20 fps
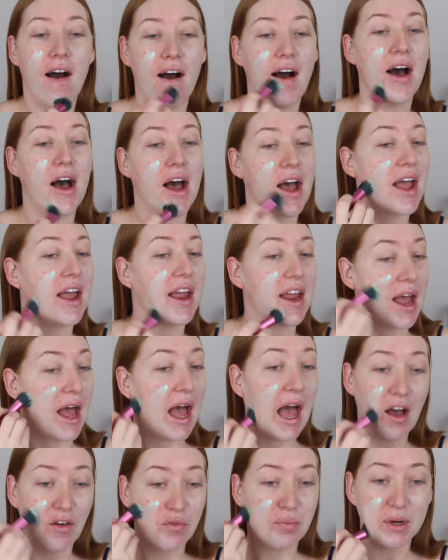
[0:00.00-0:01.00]
I
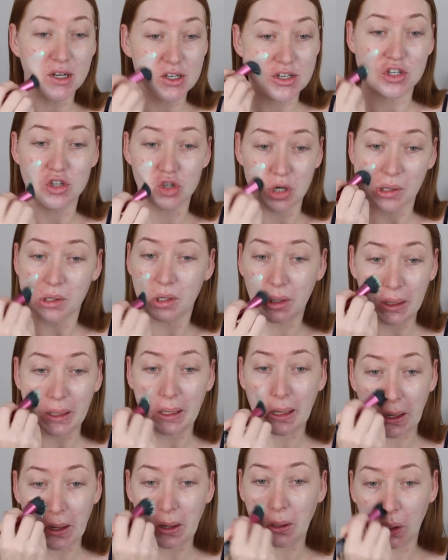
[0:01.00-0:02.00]
have been
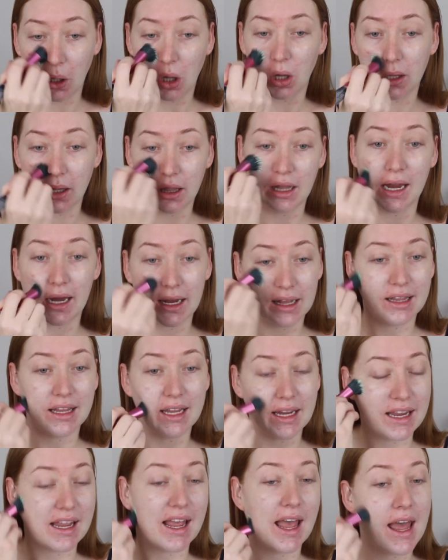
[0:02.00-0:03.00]
struggling a lot
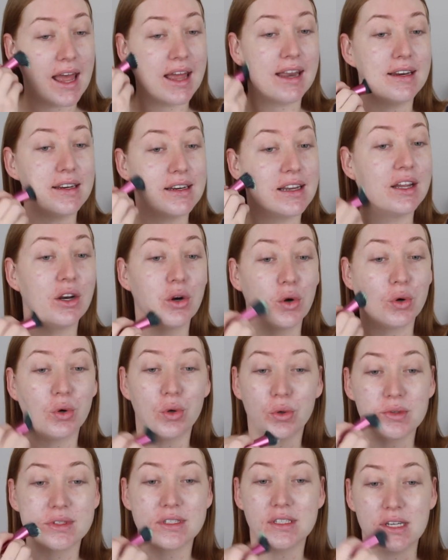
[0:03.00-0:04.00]
lately, and it
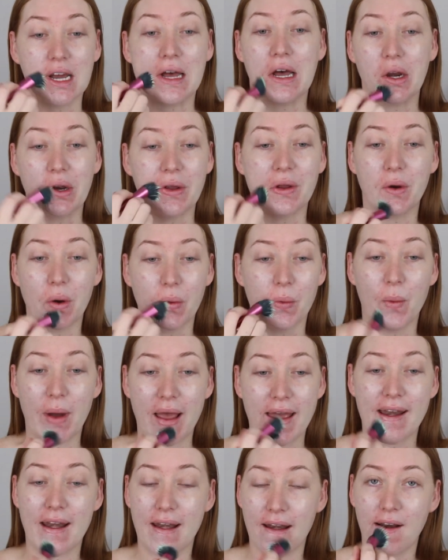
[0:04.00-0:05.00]
all started
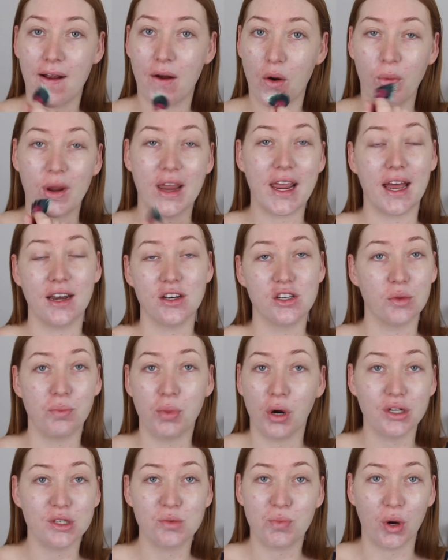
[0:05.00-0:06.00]
when we had to
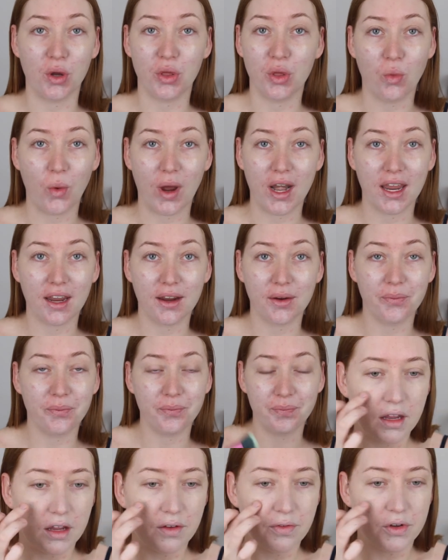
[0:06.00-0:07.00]
postpone the wedding.
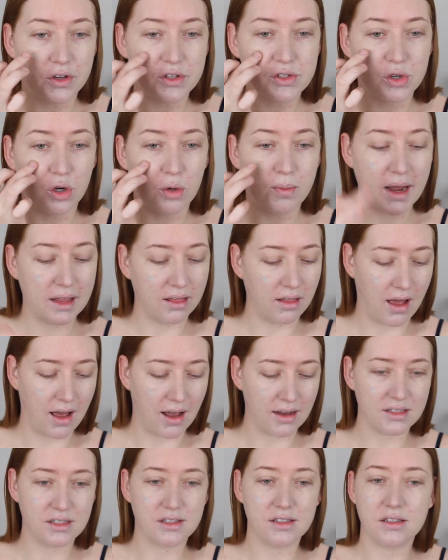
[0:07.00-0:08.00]
If you saw my
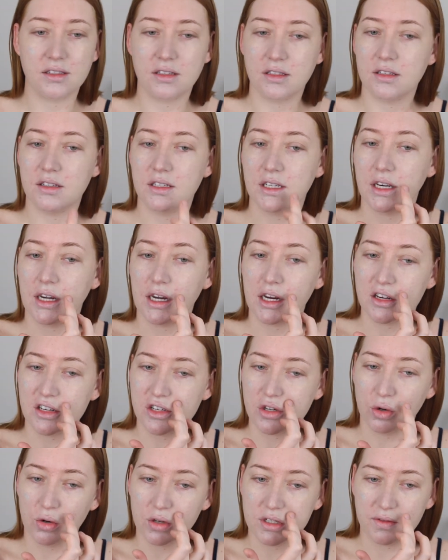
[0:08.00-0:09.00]
last Tanika
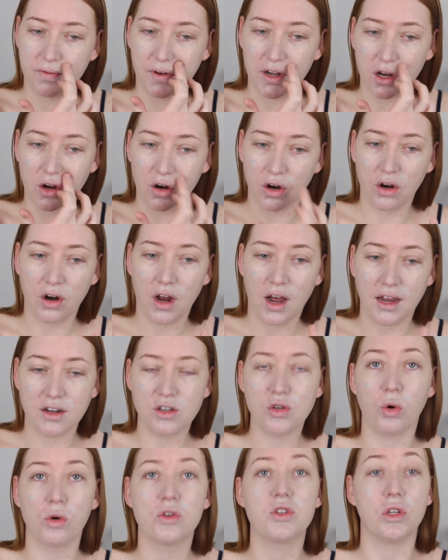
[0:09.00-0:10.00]
Talks video, I
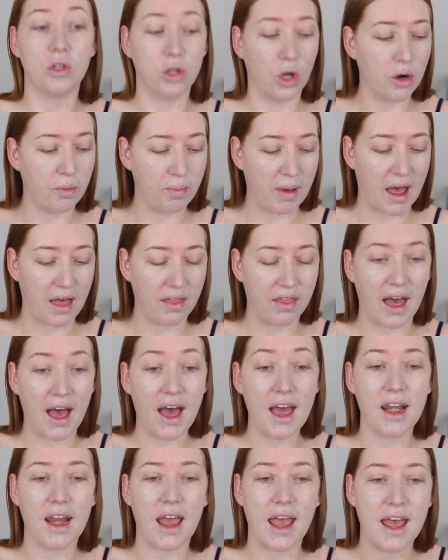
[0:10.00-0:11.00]
talked a lot about
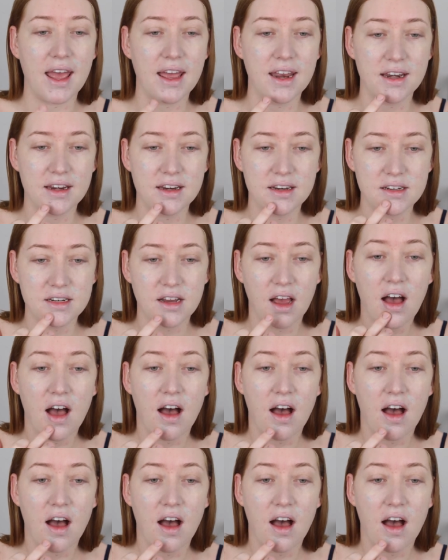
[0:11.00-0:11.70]
that, and